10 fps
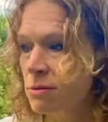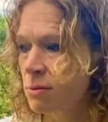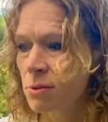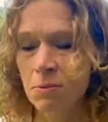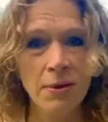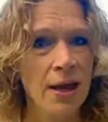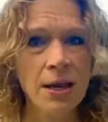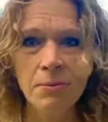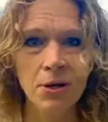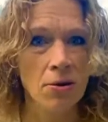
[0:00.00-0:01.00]
with
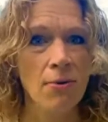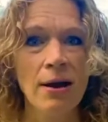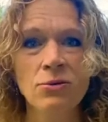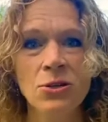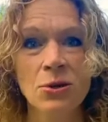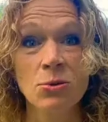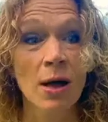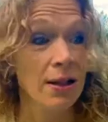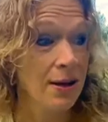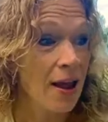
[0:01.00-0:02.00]
anybody around you as
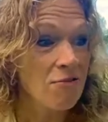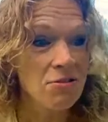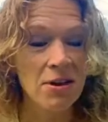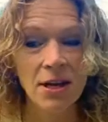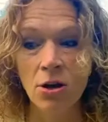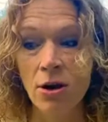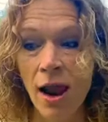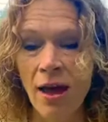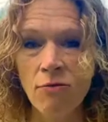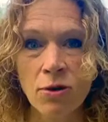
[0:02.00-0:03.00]
well, and everything in your
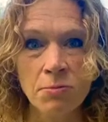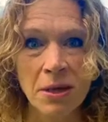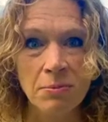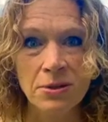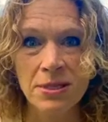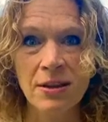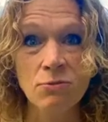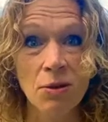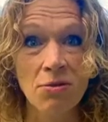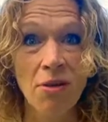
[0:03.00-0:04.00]
life will be perceived
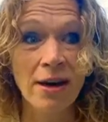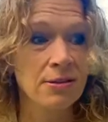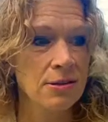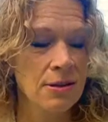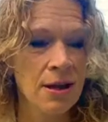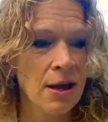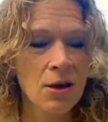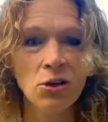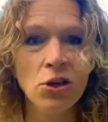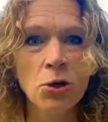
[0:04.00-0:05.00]
with that
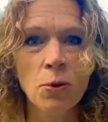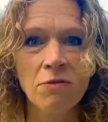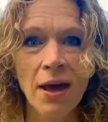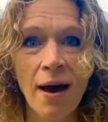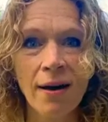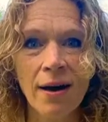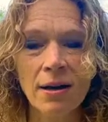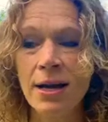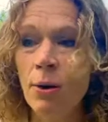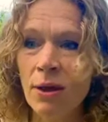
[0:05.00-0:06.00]
a hue of the anger.
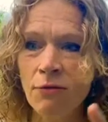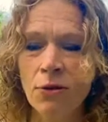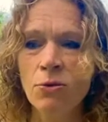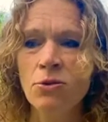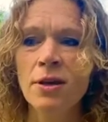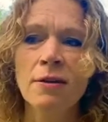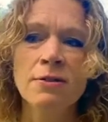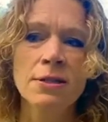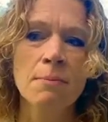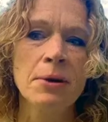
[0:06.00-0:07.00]
Now, if you think of
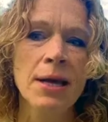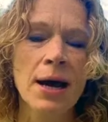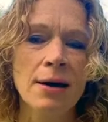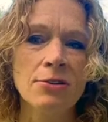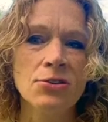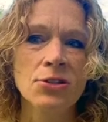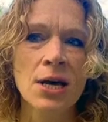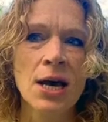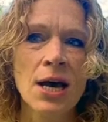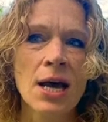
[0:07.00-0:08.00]
somebody else
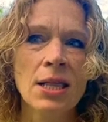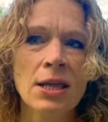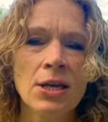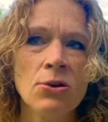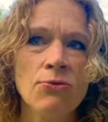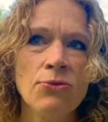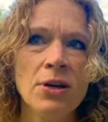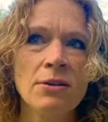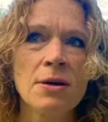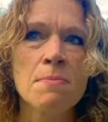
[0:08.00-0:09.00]
that you
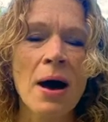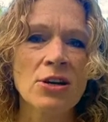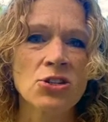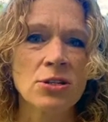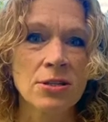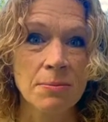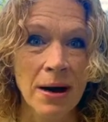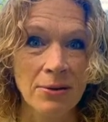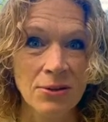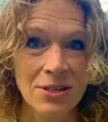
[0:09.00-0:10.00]
feel compassionate
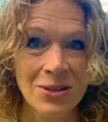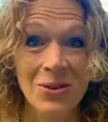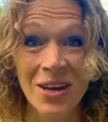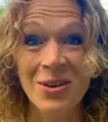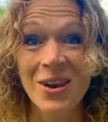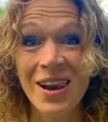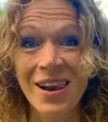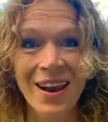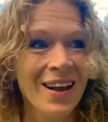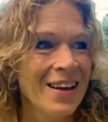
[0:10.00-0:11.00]
about, or that you
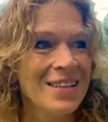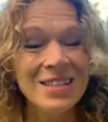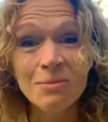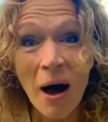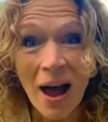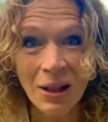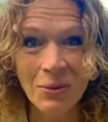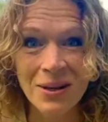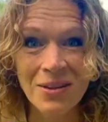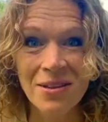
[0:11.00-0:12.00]
smile
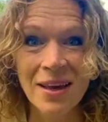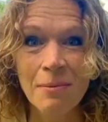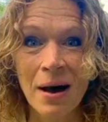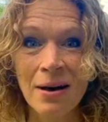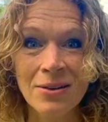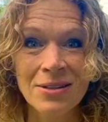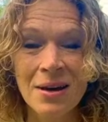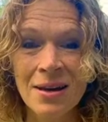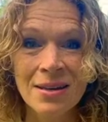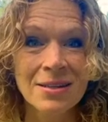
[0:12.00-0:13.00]
when you think about,
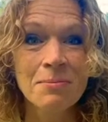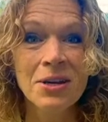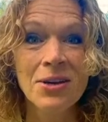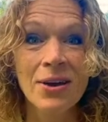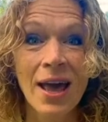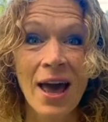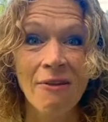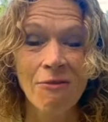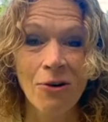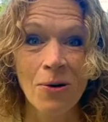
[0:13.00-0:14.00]
somebody you care
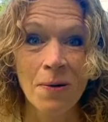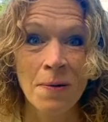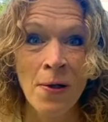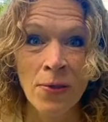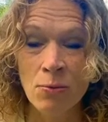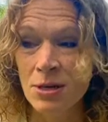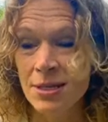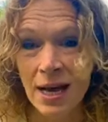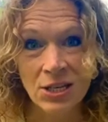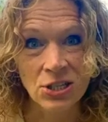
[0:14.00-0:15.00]
for, what does
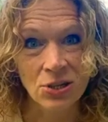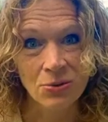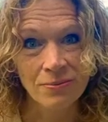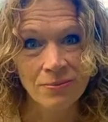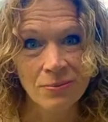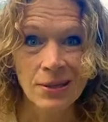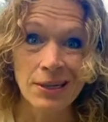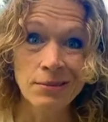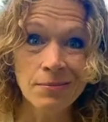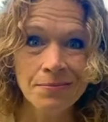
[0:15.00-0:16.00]
that do? Well,